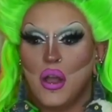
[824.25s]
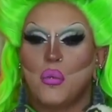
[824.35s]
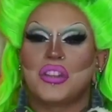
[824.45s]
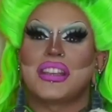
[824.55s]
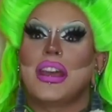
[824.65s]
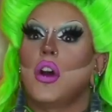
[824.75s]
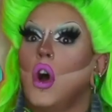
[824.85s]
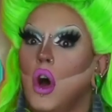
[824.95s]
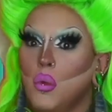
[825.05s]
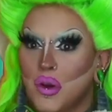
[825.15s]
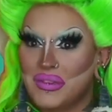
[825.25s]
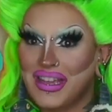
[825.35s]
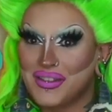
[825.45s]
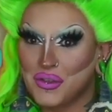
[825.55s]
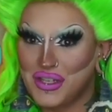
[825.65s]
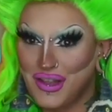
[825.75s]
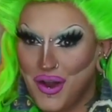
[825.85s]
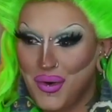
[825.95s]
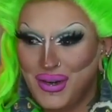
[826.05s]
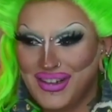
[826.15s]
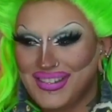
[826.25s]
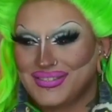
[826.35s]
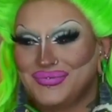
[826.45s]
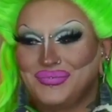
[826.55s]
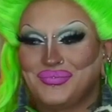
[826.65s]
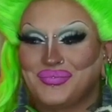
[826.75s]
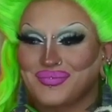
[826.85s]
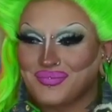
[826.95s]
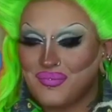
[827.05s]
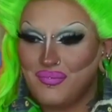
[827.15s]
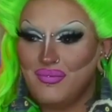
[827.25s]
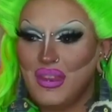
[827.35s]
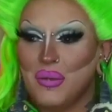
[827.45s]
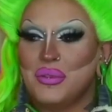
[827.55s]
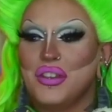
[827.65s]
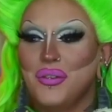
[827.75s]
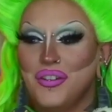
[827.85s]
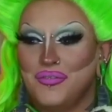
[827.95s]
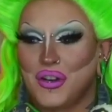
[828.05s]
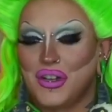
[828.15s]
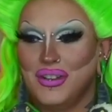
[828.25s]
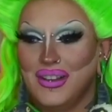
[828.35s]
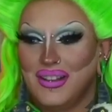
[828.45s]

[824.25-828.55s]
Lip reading: Once again, all WormaDAMNs are slow. Beautiful.